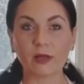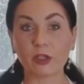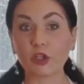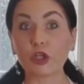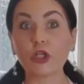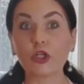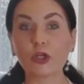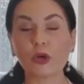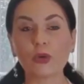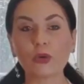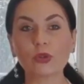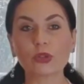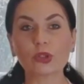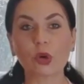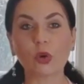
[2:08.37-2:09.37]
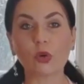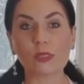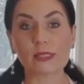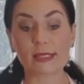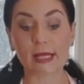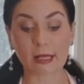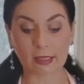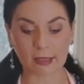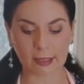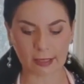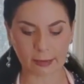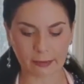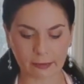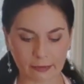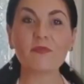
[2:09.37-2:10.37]
Greek yogurt or sour
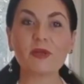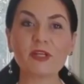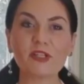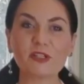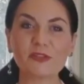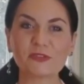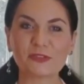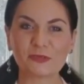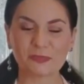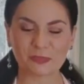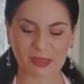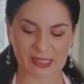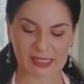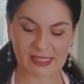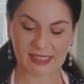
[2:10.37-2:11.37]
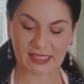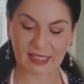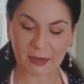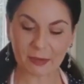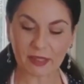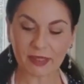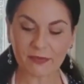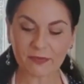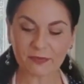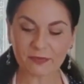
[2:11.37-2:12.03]
cream. Pinch of cinnamon,